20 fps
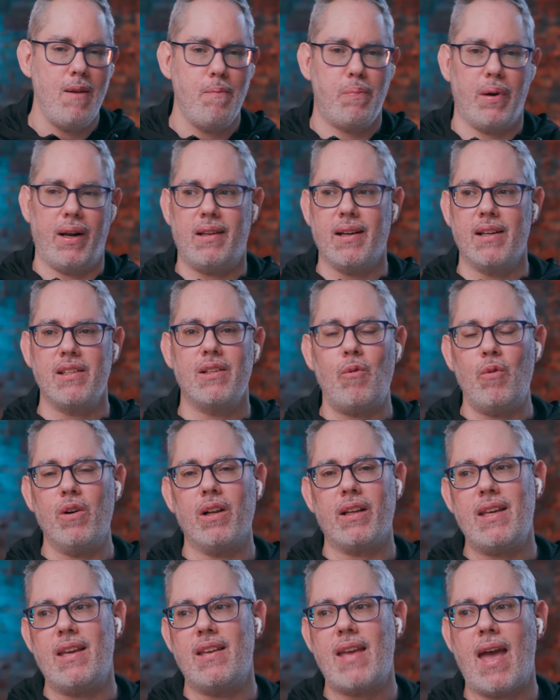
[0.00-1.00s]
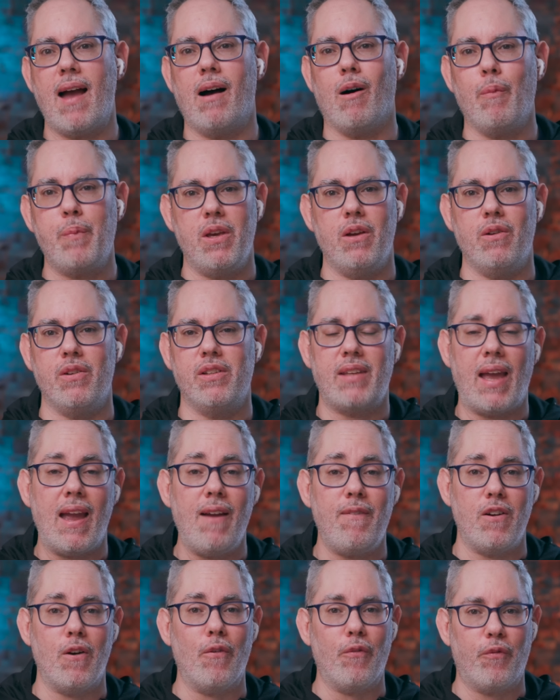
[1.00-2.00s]
But it doesn't really help you,
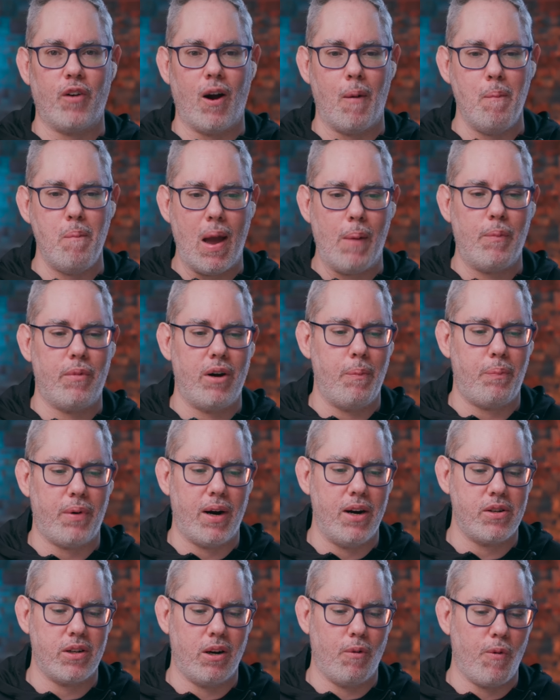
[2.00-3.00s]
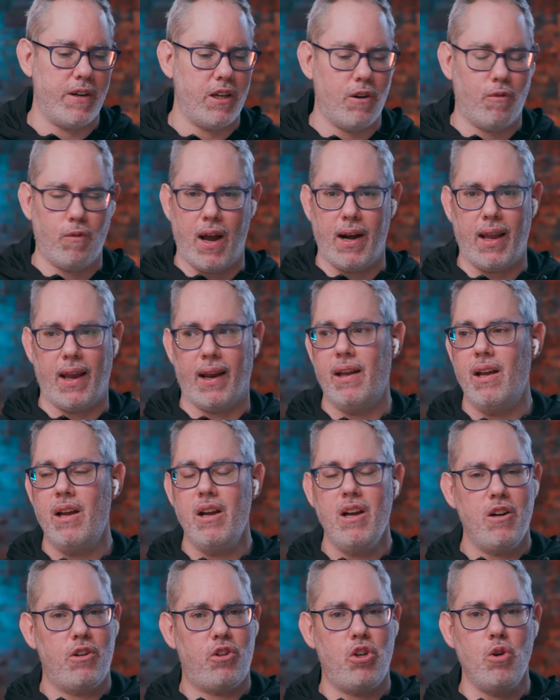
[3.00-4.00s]
save you from memory pressure when you're running
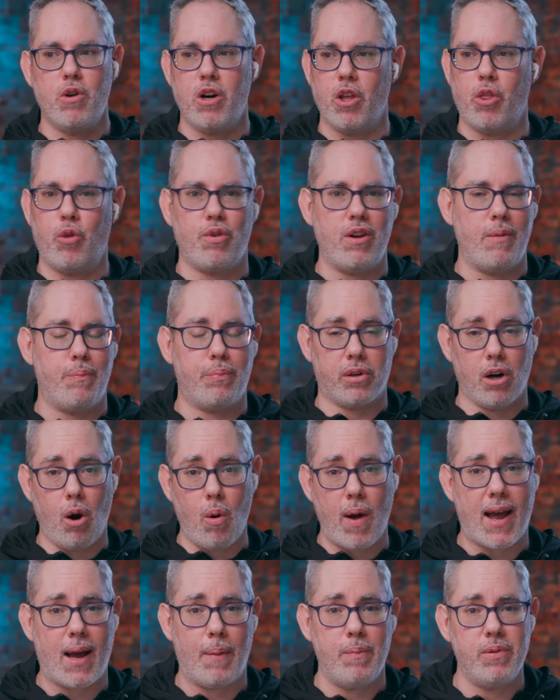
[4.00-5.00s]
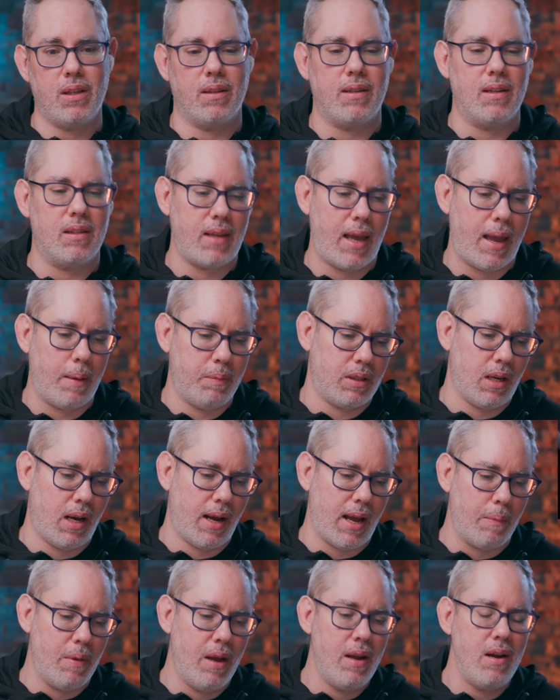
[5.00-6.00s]
two or three pro apps at the same
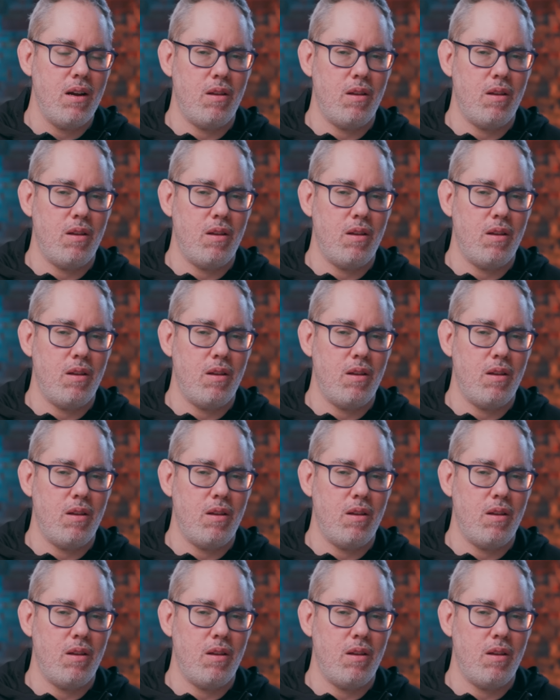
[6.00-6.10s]
time.